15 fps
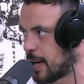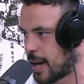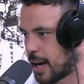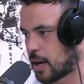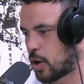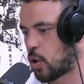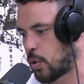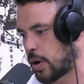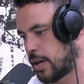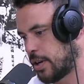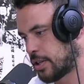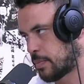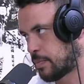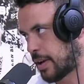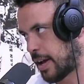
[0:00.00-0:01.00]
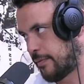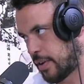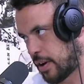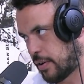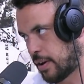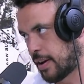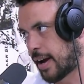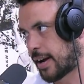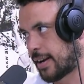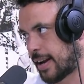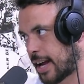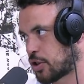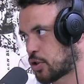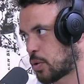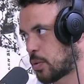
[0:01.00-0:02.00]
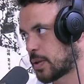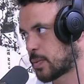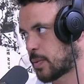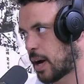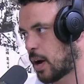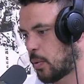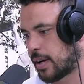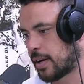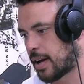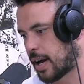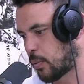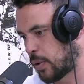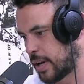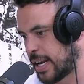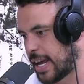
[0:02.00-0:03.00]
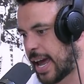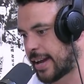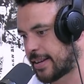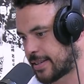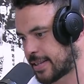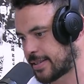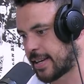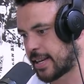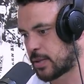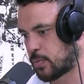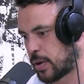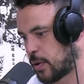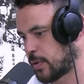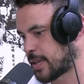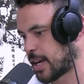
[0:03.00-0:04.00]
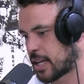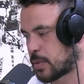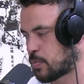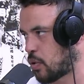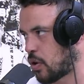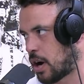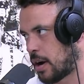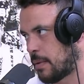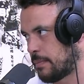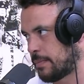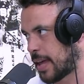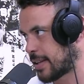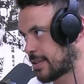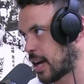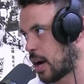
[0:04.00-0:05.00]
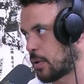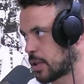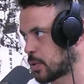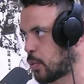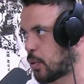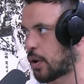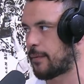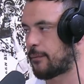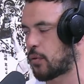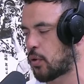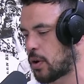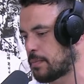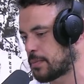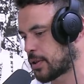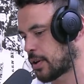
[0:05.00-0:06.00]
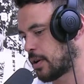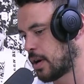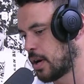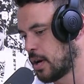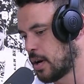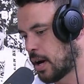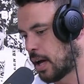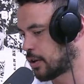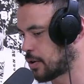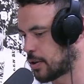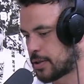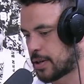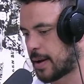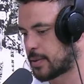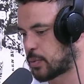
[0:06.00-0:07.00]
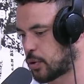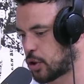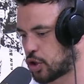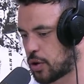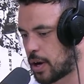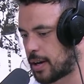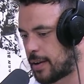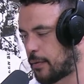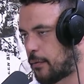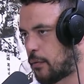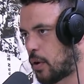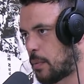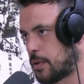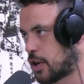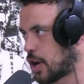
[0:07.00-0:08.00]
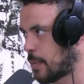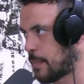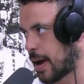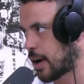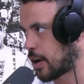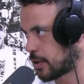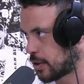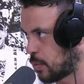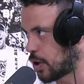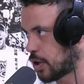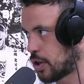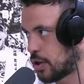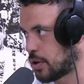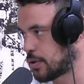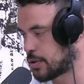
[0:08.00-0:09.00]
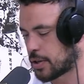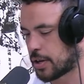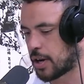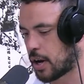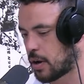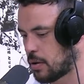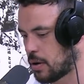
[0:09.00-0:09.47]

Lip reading: Like Corey used to play very lateral as well, and when he had success when he was at his prime, that's how it was working for him. So a lot of the times when you're struggling for form, you go back onto what you used to know.